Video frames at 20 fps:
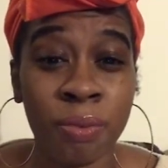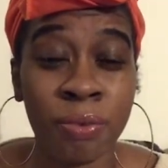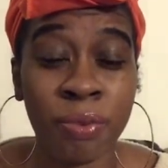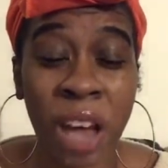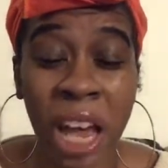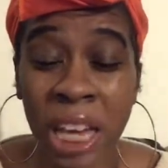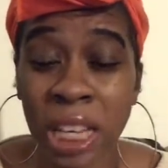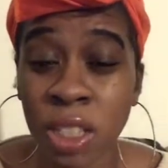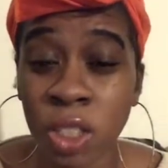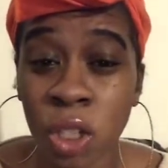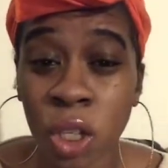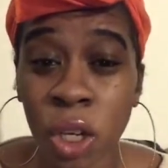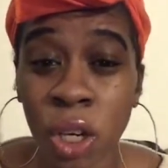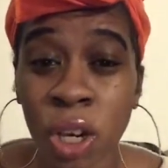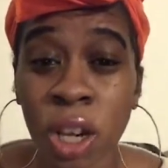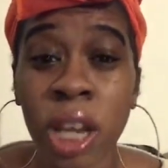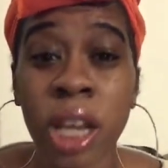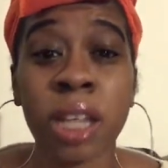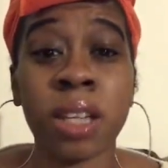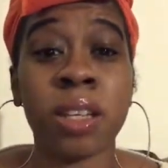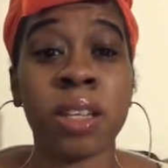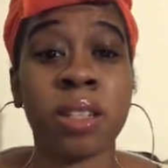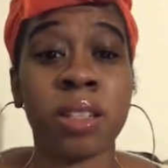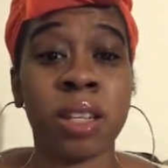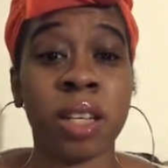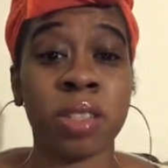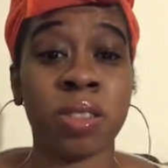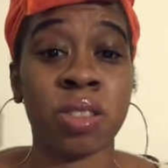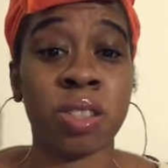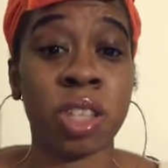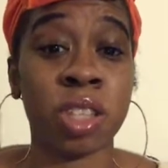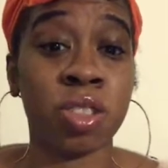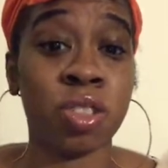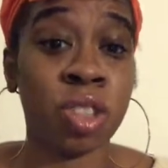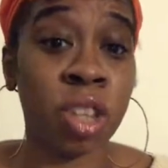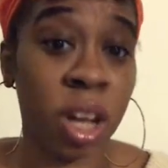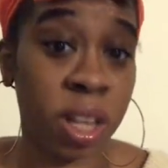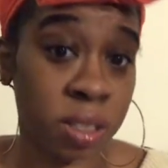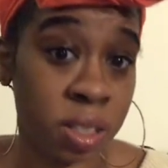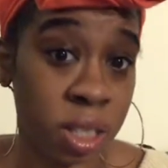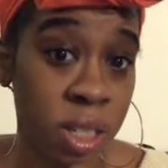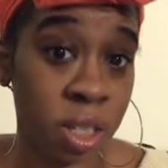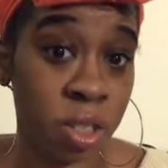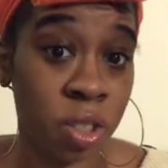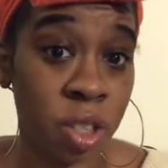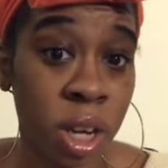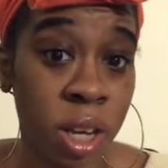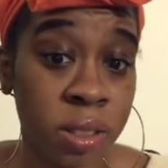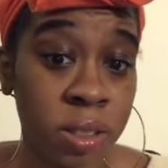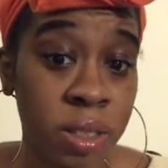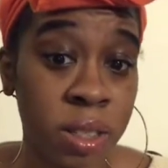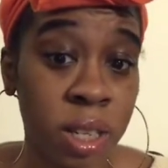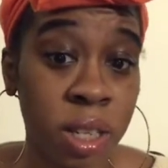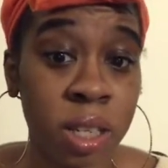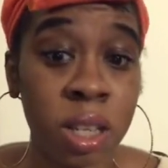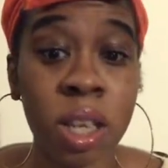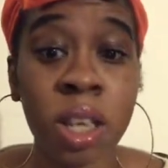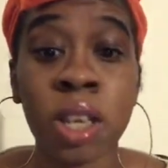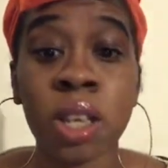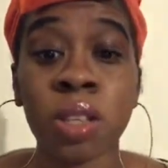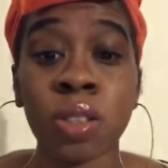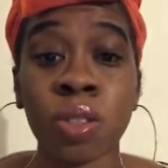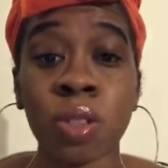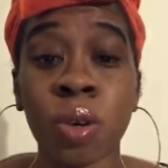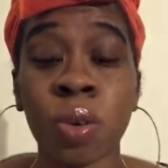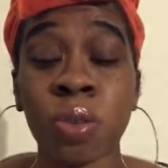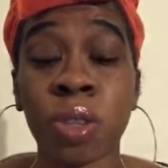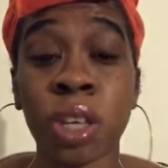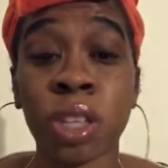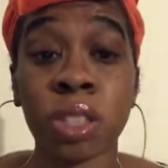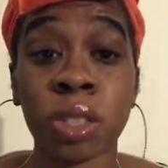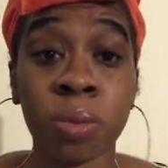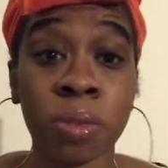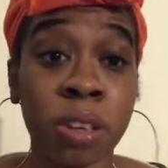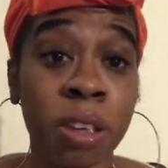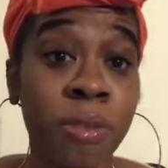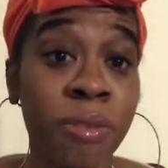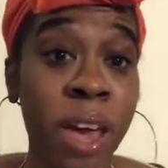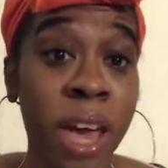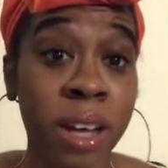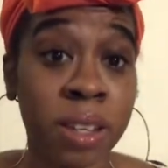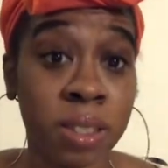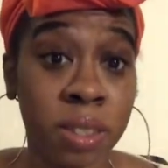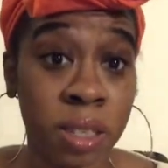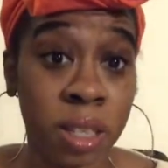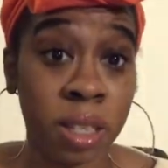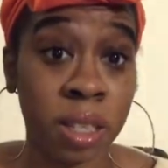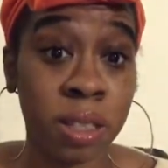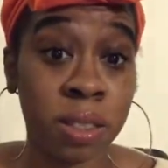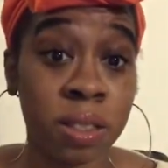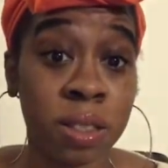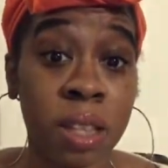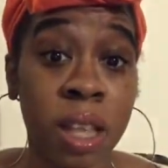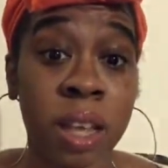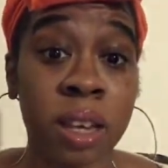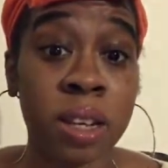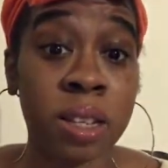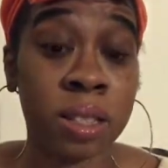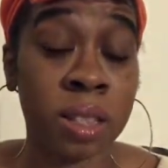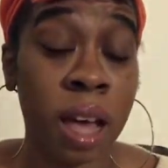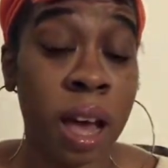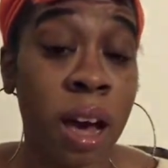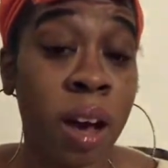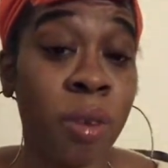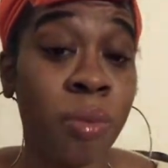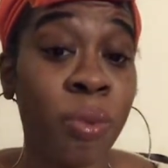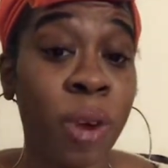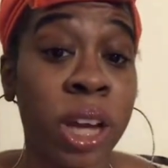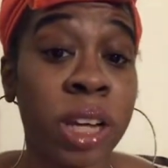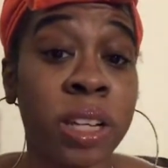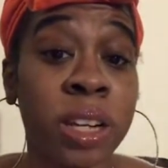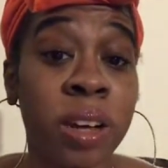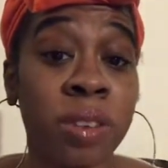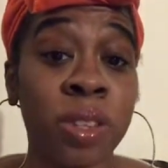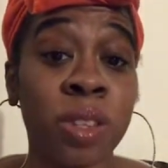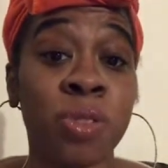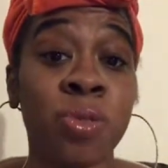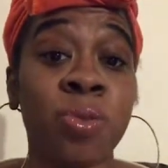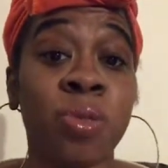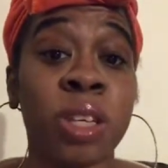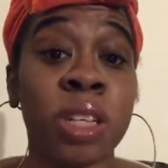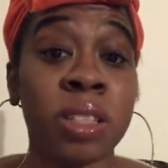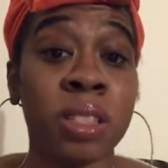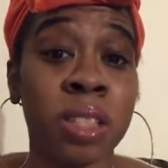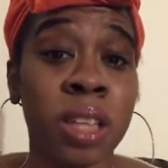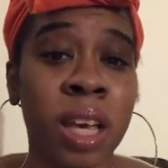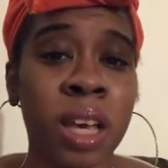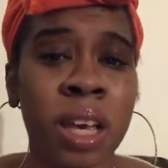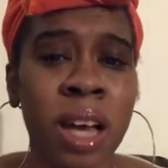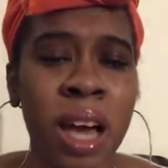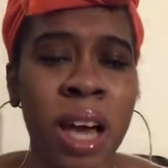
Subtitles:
Pfizer, and then there's the Johnson & Johnson. So there's three vaccines that is out right now that you can take.